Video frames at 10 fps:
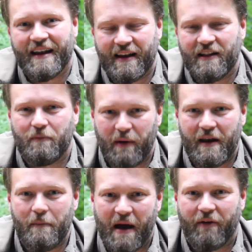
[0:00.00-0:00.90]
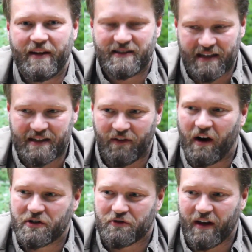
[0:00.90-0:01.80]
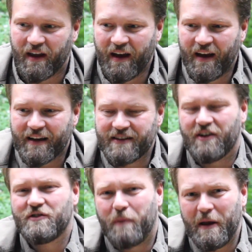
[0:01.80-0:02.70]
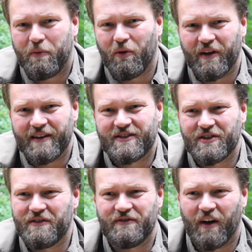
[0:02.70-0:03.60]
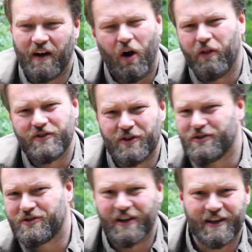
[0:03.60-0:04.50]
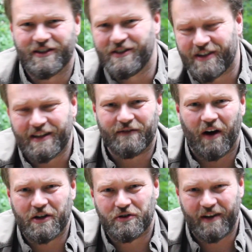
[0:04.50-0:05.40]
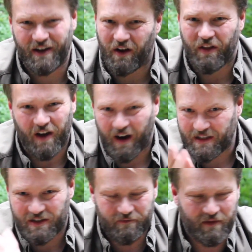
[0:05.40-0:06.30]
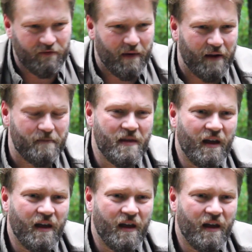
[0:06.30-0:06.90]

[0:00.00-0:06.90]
a little bit about instinctive archery, because those people that sort of, oh, there's no such thing as instinctive archery, you know the guys, you've met them.